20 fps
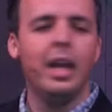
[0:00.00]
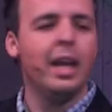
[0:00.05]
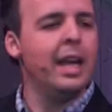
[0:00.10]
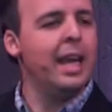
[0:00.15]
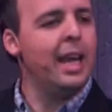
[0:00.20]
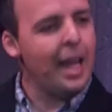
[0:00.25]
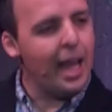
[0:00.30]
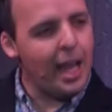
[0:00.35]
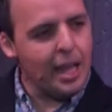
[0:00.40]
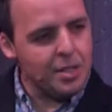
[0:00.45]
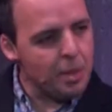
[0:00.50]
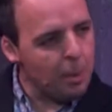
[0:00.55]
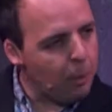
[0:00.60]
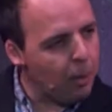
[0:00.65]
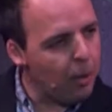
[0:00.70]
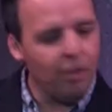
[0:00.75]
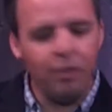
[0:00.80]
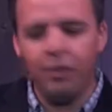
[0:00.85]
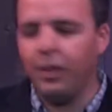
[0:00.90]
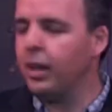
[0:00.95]
He has the
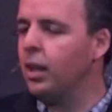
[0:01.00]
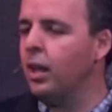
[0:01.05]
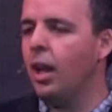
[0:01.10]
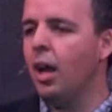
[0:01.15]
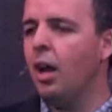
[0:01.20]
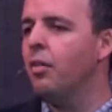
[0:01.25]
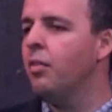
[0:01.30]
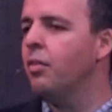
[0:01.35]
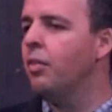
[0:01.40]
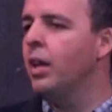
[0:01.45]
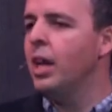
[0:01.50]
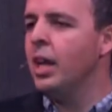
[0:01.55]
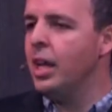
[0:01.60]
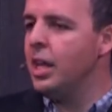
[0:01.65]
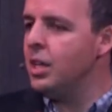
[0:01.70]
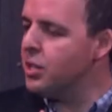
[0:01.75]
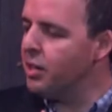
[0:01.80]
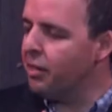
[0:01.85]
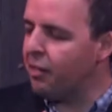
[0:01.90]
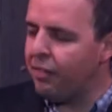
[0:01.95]
perfect love.
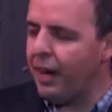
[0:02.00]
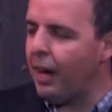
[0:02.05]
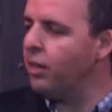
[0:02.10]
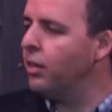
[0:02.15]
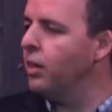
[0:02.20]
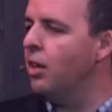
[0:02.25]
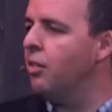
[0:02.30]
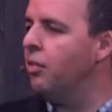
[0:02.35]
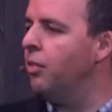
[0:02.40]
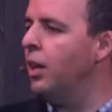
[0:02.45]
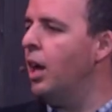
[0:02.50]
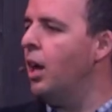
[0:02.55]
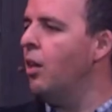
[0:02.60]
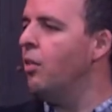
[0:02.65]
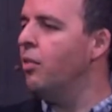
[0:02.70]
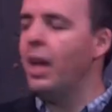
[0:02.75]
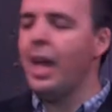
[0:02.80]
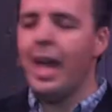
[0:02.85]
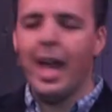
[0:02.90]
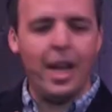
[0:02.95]
He's the fountain of love.